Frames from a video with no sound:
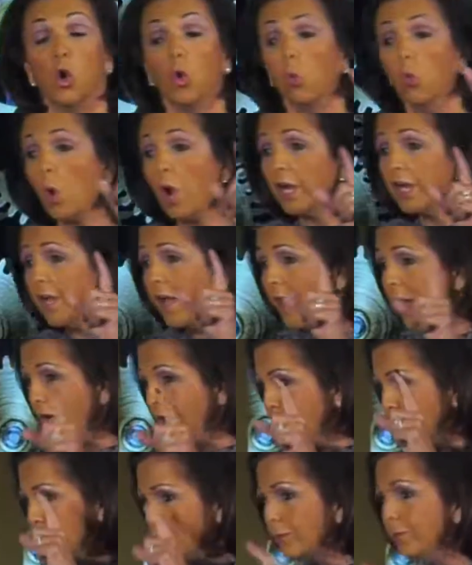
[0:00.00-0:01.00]

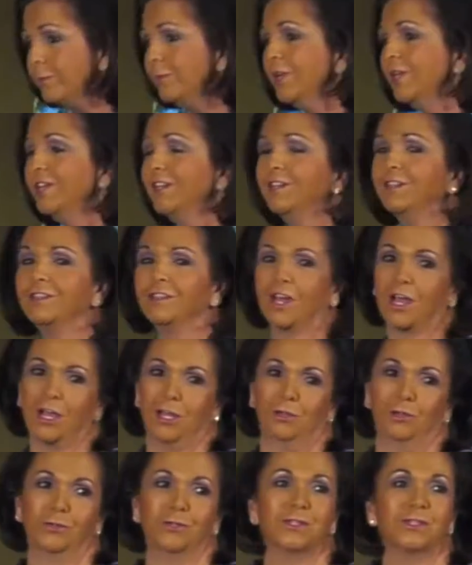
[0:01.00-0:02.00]
$100 million
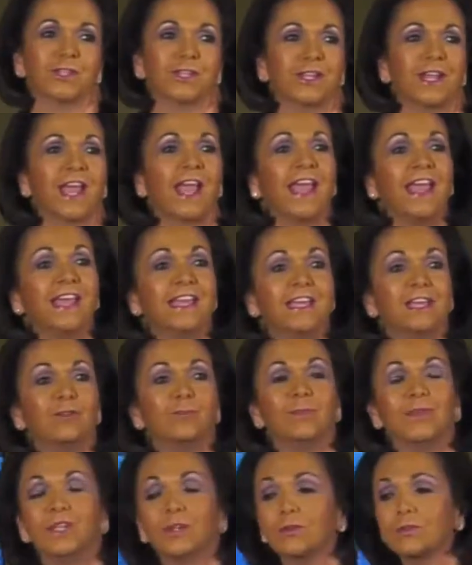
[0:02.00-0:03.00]
to the
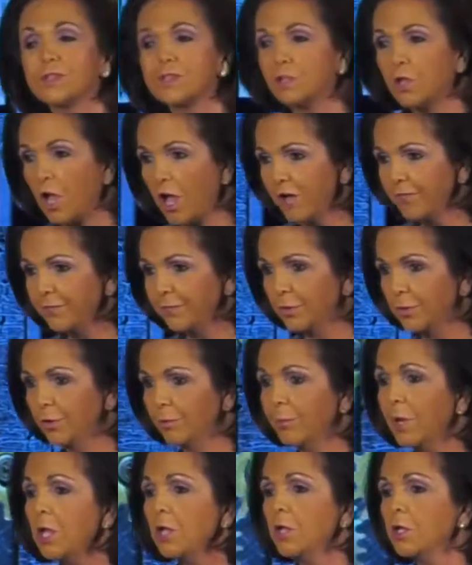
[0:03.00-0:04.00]
Aiken Mears law firm